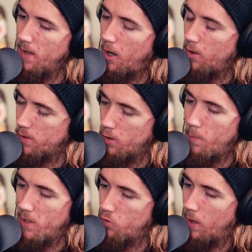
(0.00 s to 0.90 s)
also
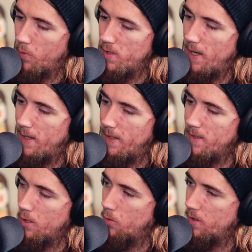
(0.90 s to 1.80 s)
misrepresented.
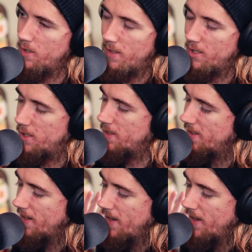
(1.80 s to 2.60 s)
So it's just,